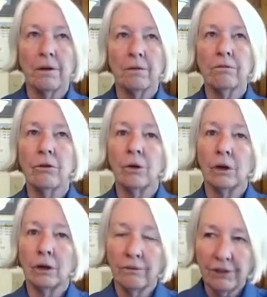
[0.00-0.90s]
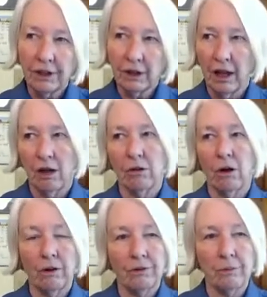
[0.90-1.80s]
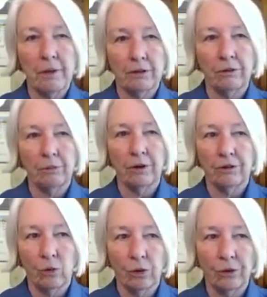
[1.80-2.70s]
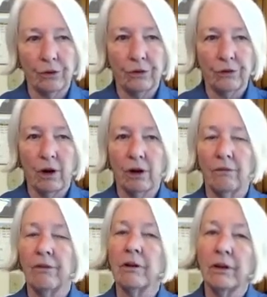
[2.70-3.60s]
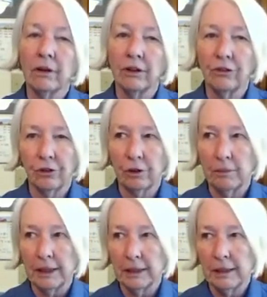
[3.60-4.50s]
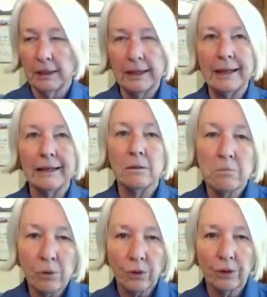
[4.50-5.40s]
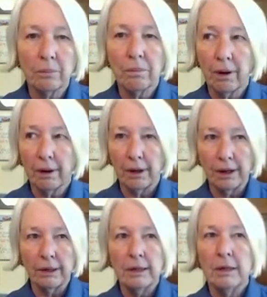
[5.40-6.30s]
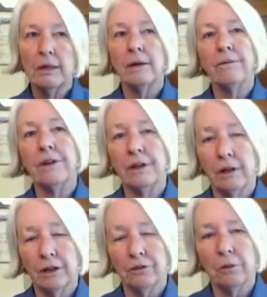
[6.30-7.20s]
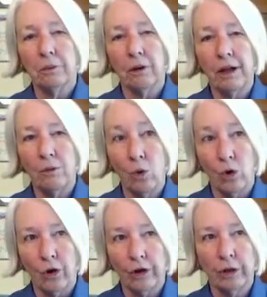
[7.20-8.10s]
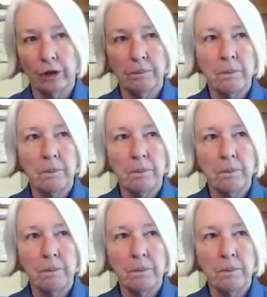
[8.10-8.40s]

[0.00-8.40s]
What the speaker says: Therefore, fetal alcohol spectrum disorders are a very legitimate and important part of the NIAA work.